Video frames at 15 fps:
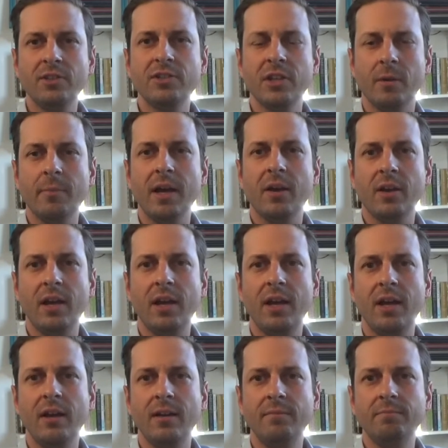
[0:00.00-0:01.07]
about
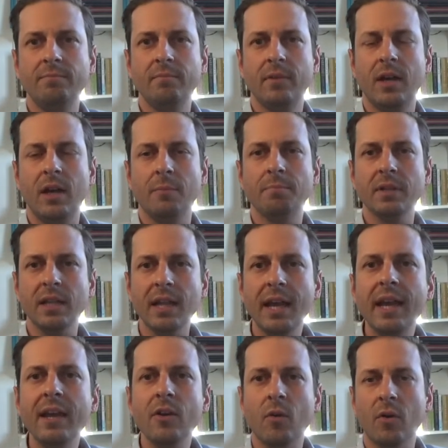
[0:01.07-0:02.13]
a
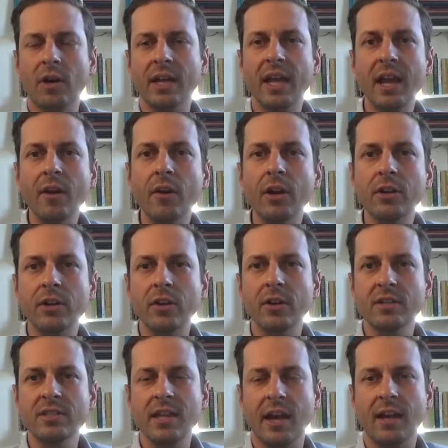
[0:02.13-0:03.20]
play or a character.
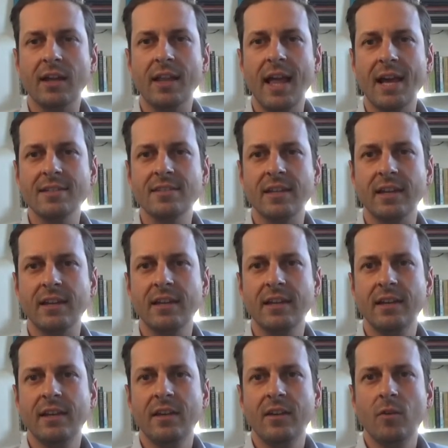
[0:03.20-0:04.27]
It's that classic,
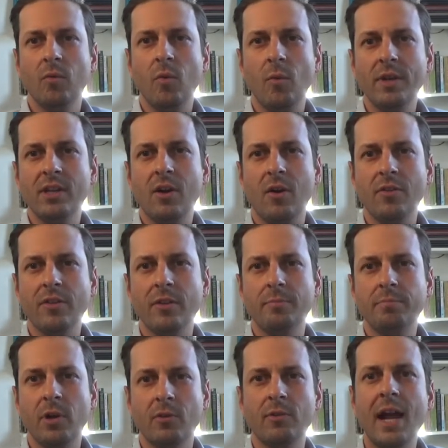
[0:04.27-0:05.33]
what we call the
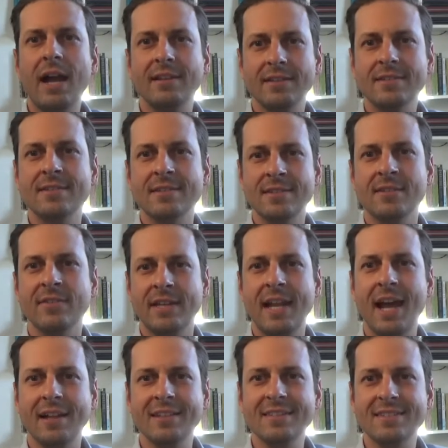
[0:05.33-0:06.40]
paralysis of
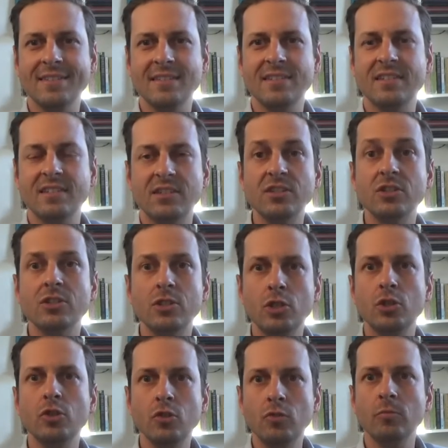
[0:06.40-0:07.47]
analysis. It's just
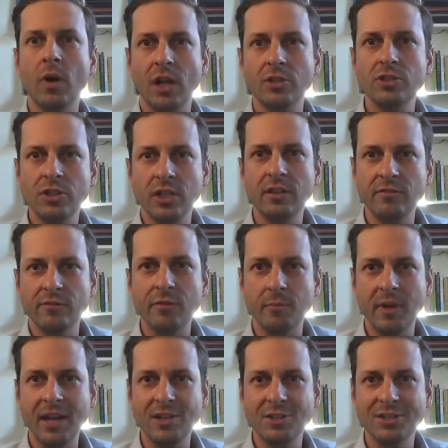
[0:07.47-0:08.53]
too much
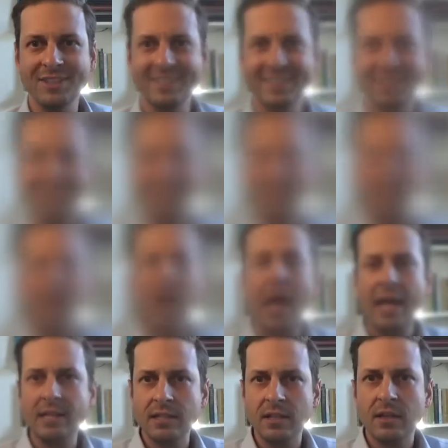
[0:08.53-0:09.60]
information. But